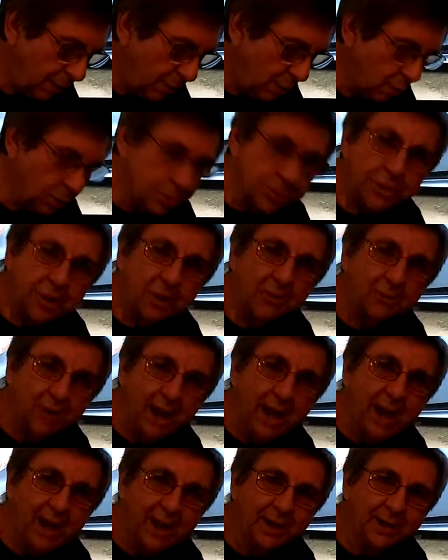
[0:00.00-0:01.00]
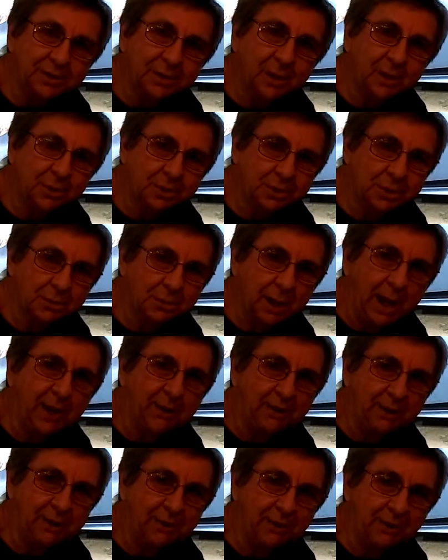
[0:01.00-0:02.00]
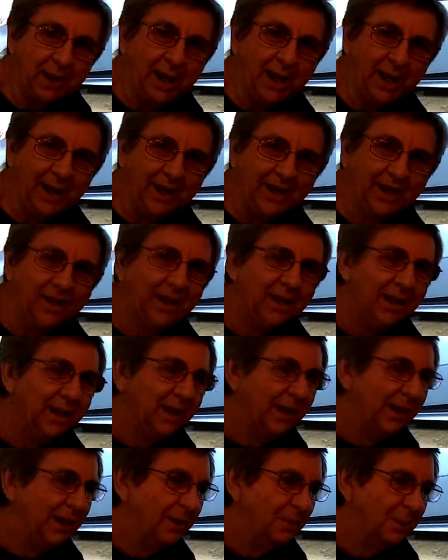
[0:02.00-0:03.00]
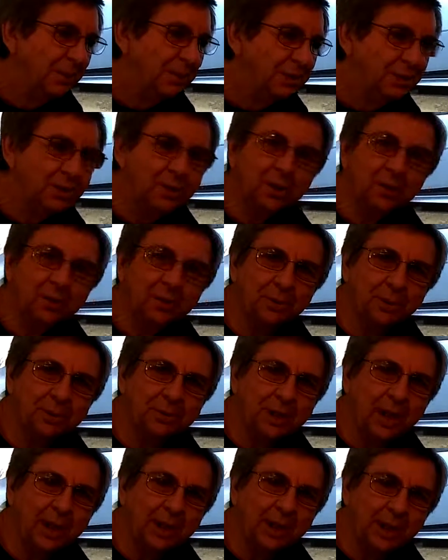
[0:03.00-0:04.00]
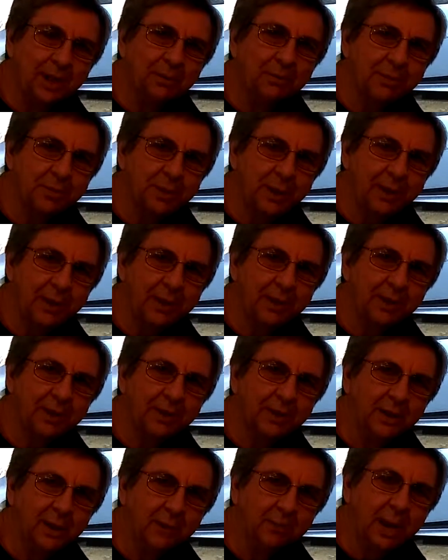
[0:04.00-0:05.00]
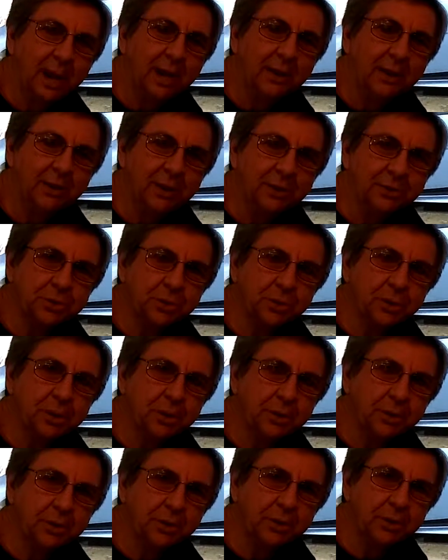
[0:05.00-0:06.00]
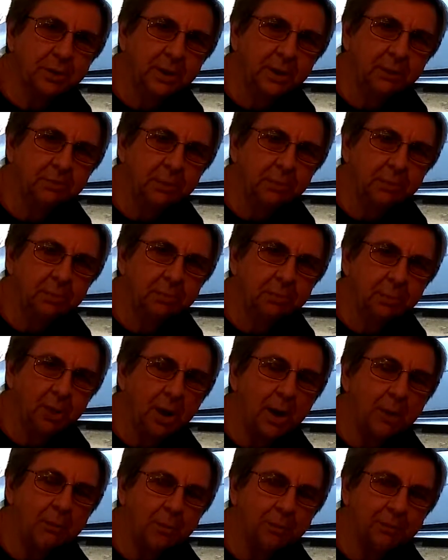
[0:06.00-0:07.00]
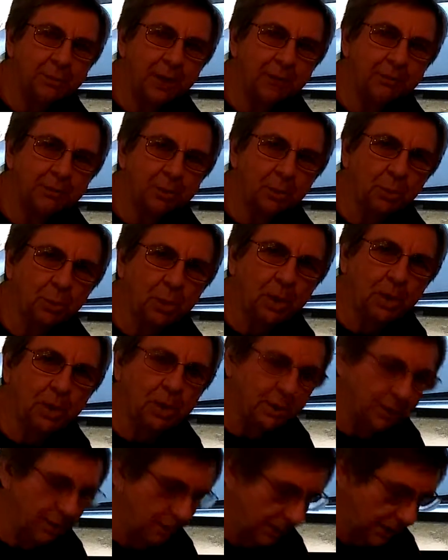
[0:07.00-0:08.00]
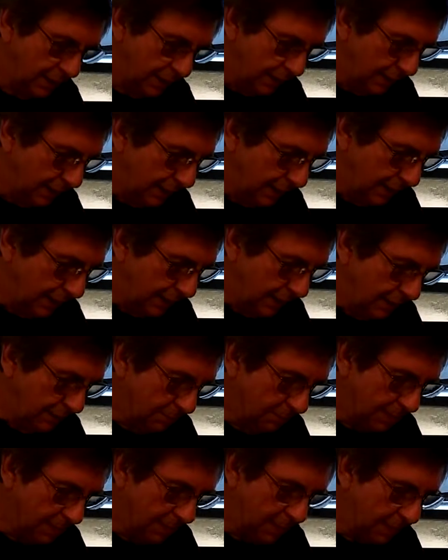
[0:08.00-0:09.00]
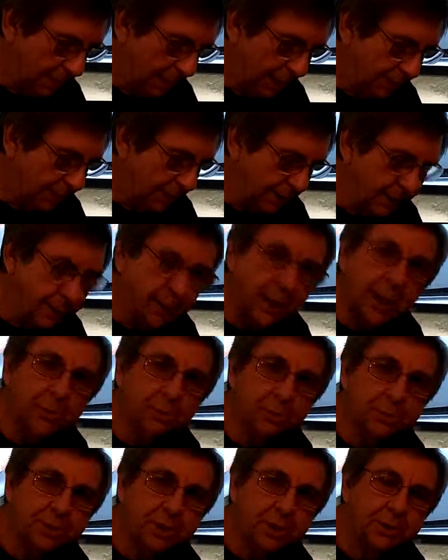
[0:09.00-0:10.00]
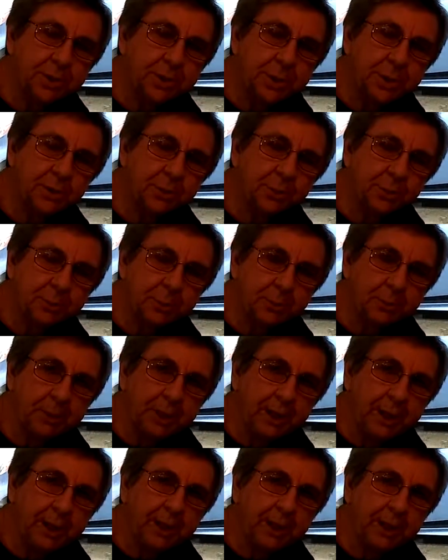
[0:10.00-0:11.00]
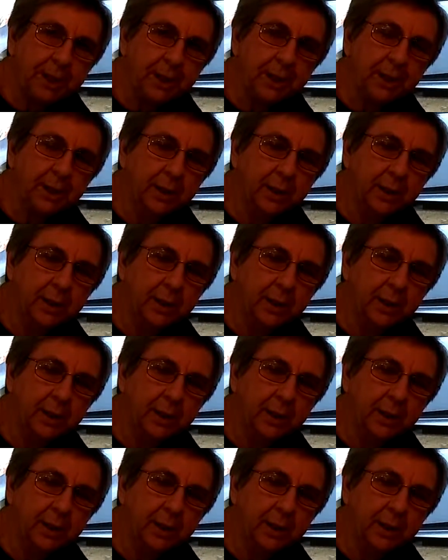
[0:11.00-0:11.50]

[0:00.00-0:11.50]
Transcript: Of course, they're fine as long as your battery's fine, but it's like everything. A battery's gonna give you problems after a while. But I reckon that was their deal from the beginning.